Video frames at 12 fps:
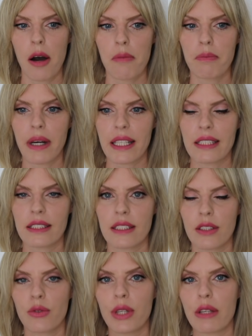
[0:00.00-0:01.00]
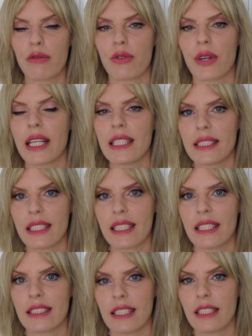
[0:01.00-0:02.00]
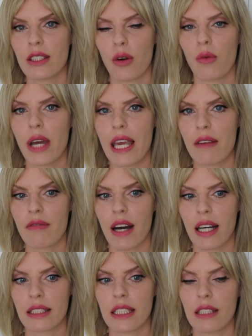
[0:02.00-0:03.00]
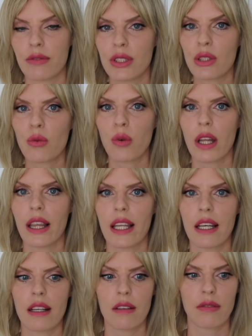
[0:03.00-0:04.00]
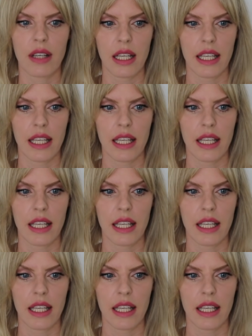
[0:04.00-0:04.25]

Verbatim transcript: but it's rephrasing it in a way that if you will live